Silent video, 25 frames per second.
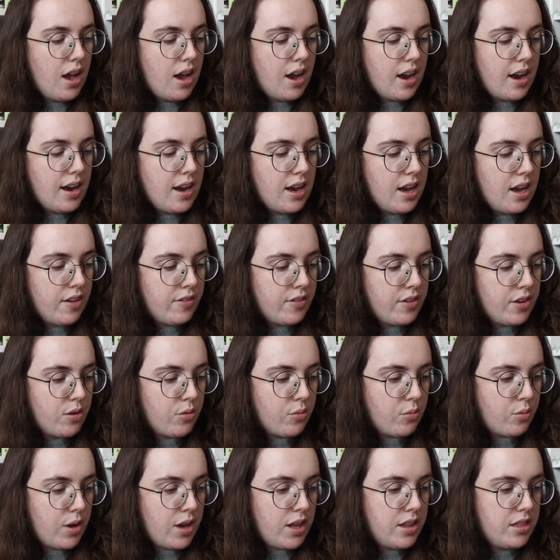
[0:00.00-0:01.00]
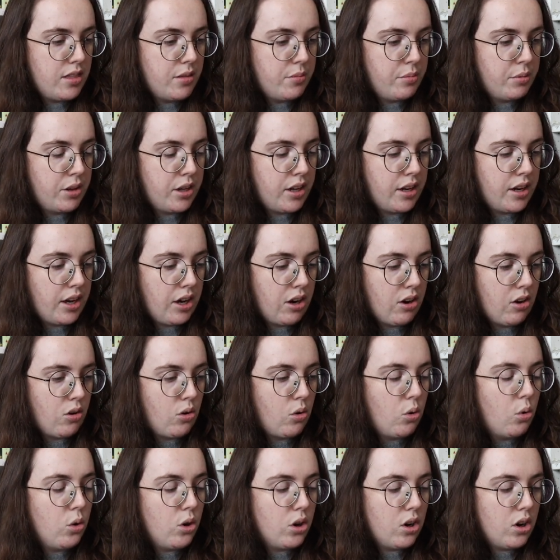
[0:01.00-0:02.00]
I haven't read the Blood Heir
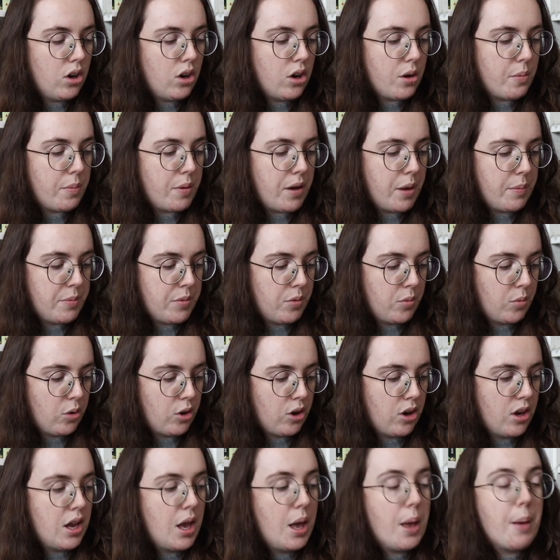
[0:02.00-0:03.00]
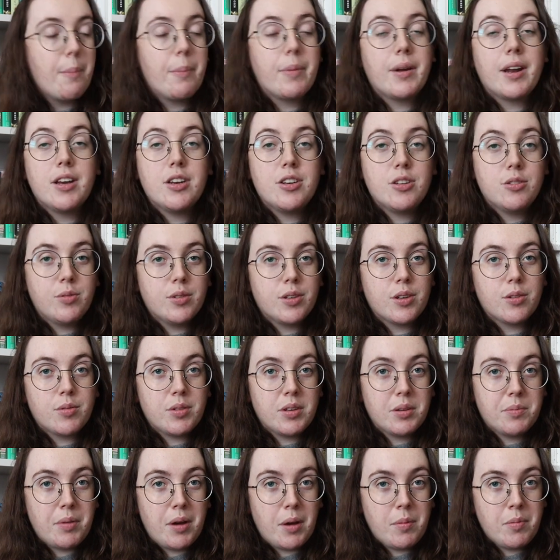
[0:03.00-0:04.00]
or poppy war, but I do want to
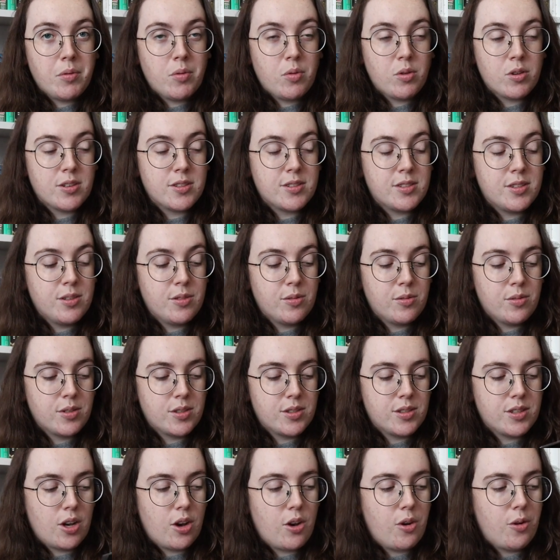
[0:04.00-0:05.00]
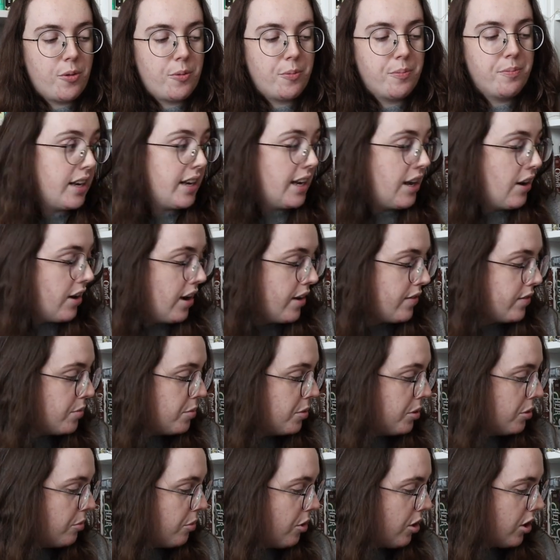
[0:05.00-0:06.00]
read poppy war soon. So now I have a
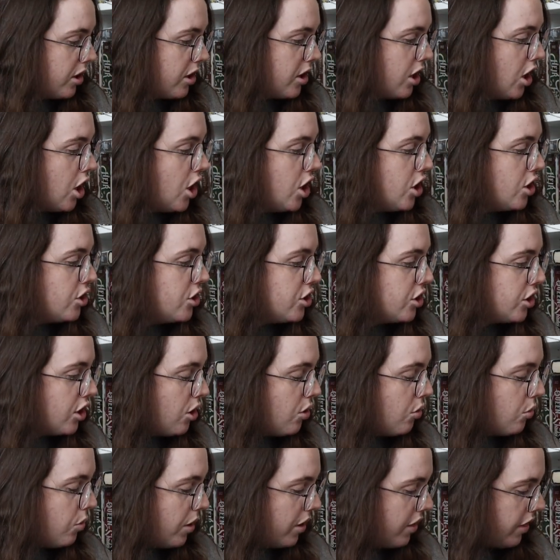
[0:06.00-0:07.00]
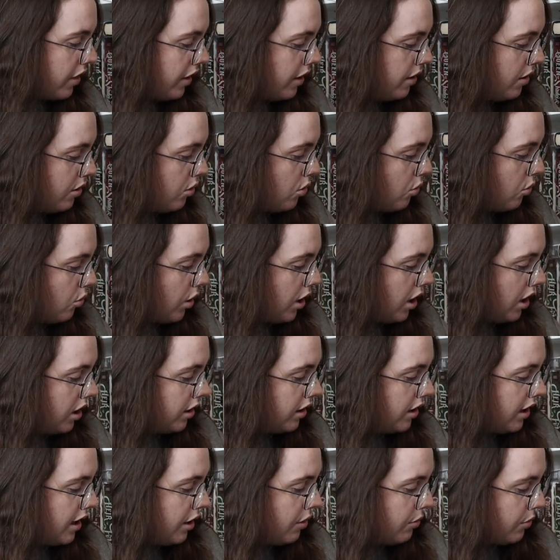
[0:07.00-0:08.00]
bookmark to go with it
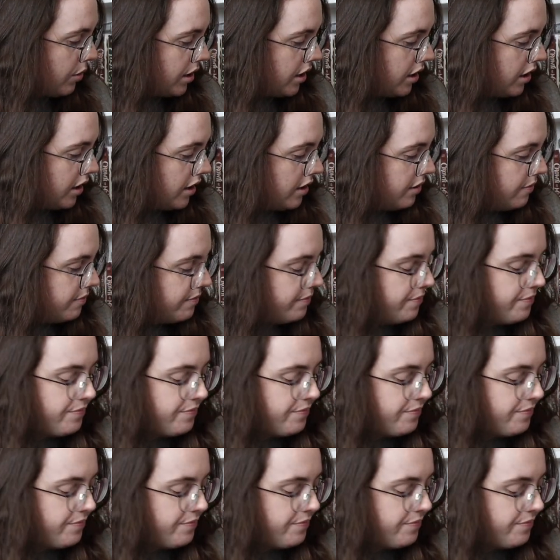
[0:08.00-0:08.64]
while I read it.